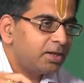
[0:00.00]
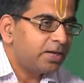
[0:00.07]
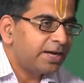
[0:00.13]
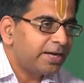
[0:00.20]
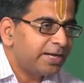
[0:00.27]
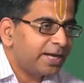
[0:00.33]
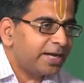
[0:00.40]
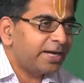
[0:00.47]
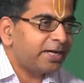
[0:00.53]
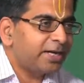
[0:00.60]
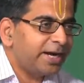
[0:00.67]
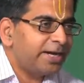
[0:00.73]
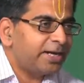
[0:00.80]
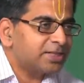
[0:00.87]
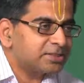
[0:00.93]

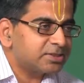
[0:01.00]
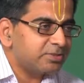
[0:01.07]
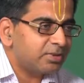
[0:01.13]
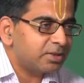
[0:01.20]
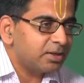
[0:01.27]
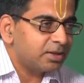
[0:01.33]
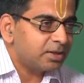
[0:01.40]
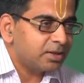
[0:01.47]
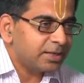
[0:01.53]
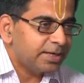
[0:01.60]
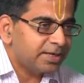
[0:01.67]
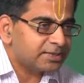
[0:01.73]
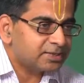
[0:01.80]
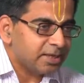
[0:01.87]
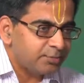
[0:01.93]
indirectly
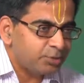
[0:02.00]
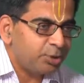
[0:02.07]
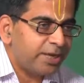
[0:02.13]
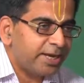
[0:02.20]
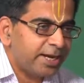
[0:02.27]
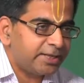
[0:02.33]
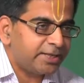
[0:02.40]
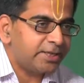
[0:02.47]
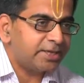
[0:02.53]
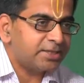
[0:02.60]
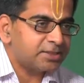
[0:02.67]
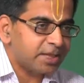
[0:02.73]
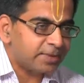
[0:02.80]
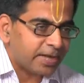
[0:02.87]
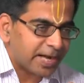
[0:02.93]
it is communicated, it
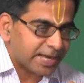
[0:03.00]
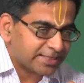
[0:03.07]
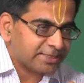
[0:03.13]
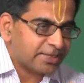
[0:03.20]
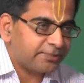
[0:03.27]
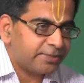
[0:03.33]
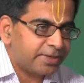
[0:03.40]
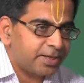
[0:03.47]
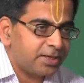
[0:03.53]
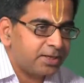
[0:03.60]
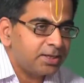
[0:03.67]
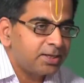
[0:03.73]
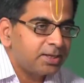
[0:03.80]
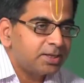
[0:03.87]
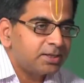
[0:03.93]
is accepted
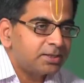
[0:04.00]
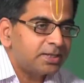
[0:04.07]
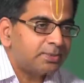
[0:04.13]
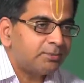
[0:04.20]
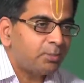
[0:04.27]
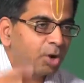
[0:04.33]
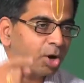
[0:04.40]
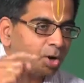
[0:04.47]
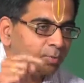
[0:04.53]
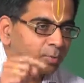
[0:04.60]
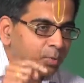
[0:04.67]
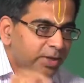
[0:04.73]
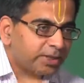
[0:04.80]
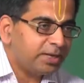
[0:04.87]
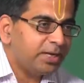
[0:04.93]
that Bob
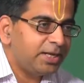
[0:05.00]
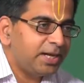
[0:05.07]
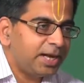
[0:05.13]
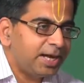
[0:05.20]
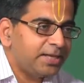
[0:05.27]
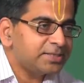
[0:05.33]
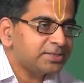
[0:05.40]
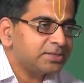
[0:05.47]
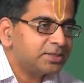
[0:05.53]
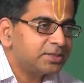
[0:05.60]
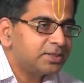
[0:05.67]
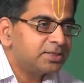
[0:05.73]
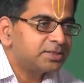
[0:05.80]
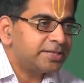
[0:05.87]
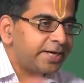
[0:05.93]
only has
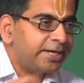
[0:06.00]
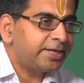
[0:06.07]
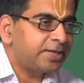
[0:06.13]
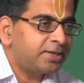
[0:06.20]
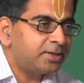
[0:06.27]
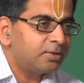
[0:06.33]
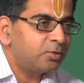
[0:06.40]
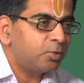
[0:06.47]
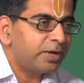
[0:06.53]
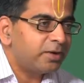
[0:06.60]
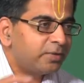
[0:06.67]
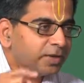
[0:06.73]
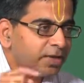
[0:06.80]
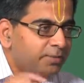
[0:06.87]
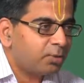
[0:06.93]
sent it. Why
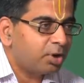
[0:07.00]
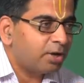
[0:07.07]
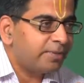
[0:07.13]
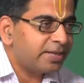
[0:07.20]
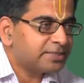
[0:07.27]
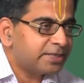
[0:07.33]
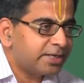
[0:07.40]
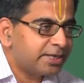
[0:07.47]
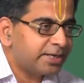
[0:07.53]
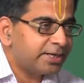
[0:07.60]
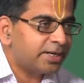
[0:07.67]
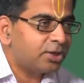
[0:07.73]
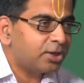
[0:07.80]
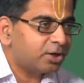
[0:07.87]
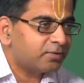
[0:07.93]
only Bob has sent it
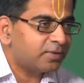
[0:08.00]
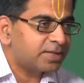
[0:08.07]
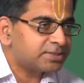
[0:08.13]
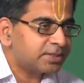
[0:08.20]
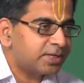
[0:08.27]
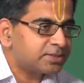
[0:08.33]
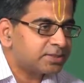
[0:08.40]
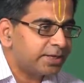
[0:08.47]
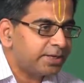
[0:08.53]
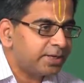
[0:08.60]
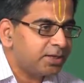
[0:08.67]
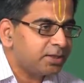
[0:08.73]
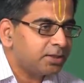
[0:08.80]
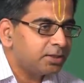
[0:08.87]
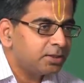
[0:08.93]
and not Vasan has sent
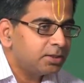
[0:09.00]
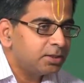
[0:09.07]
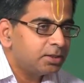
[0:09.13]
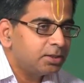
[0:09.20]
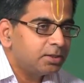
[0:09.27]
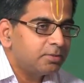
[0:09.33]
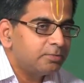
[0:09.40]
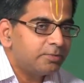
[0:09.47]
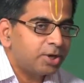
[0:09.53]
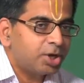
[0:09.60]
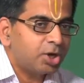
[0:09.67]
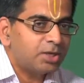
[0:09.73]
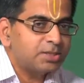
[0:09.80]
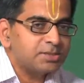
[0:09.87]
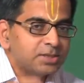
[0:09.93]
it?
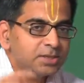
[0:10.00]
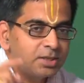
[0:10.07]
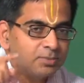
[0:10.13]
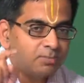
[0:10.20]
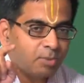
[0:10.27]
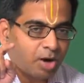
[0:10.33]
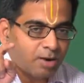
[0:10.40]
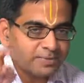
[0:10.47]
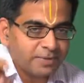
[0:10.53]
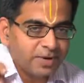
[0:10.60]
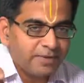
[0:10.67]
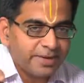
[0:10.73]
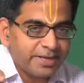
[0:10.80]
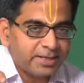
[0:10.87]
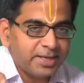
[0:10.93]
Because Bob's
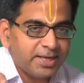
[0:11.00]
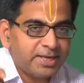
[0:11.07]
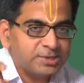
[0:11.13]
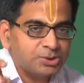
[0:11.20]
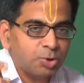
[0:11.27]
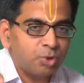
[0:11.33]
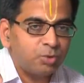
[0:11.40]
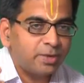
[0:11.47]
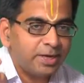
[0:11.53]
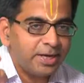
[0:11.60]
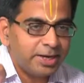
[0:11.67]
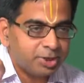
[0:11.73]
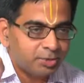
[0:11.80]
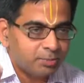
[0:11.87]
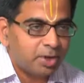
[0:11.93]
private key is known
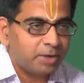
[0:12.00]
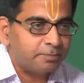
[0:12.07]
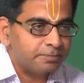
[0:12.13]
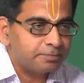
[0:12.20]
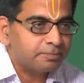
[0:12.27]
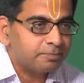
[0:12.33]
only to Bob.